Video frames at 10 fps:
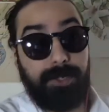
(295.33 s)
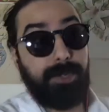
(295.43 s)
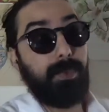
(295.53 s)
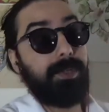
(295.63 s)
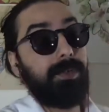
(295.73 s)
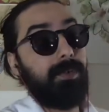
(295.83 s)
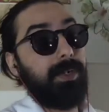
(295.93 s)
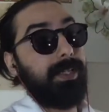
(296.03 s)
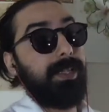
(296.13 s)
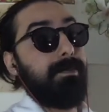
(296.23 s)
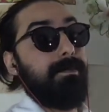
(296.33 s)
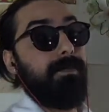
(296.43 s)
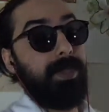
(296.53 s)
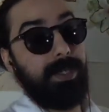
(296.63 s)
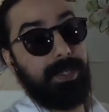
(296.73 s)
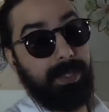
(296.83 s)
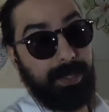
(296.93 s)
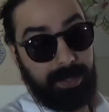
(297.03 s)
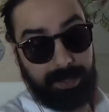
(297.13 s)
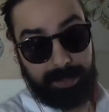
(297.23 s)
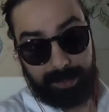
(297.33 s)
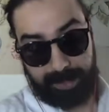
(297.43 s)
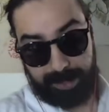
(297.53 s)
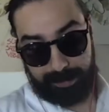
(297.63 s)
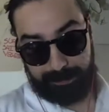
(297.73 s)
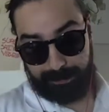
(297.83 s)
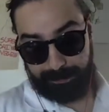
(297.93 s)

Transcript: He wasn't really the the um,